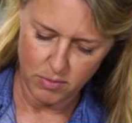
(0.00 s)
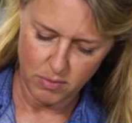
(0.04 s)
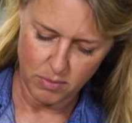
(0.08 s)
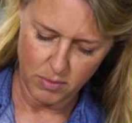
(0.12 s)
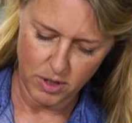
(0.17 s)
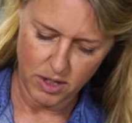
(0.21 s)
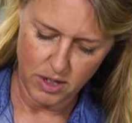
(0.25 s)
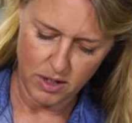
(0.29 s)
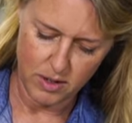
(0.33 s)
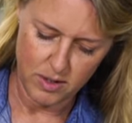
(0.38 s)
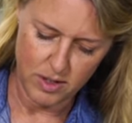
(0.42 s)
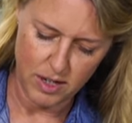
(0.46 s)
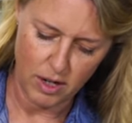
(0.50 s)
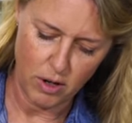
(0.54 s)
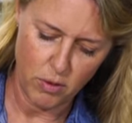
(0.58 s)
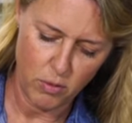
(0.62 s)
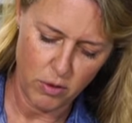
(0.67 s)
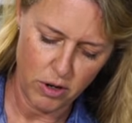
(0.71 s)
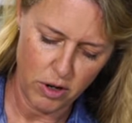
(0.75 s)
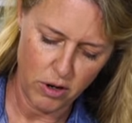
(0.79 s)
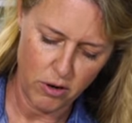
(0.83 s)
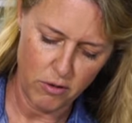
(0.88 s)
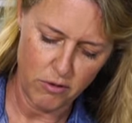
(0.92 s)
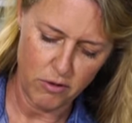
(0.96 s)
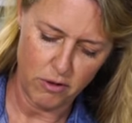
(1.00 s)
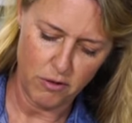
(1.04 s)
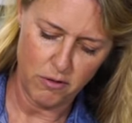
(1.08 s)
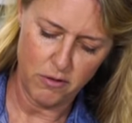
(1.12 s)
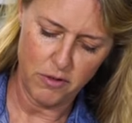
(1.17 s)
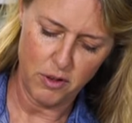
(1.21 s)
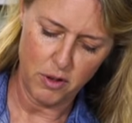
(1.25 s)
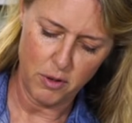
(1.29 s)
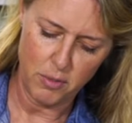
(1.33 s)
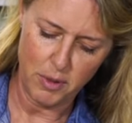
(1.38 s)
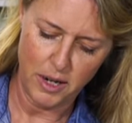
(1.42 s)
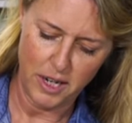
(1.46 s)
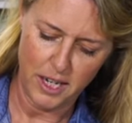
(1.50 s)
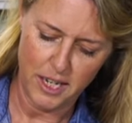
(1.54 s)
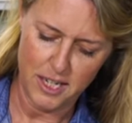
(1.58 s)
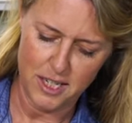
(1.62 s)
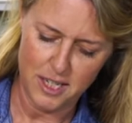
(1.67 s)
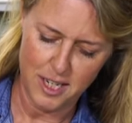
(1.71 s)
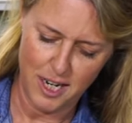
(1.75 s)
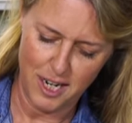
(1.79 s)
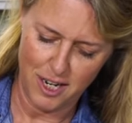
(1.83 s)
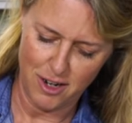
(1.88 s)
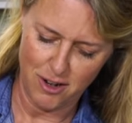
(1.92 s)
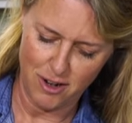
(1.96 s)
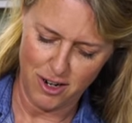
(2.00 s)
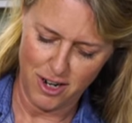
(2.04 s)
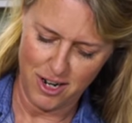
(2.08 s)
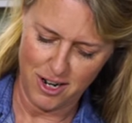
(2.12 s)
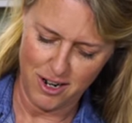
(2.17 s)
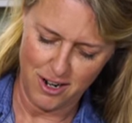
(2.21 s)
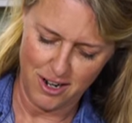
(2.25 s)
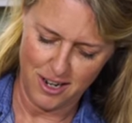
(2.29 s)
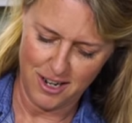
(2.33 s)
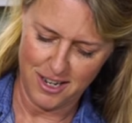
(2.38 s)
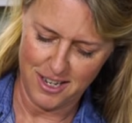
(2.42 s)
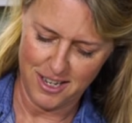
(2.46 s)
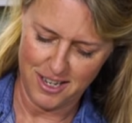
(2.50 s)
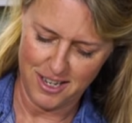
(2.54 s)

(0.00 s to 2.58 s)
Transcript: because I don't wanna overfill my container here.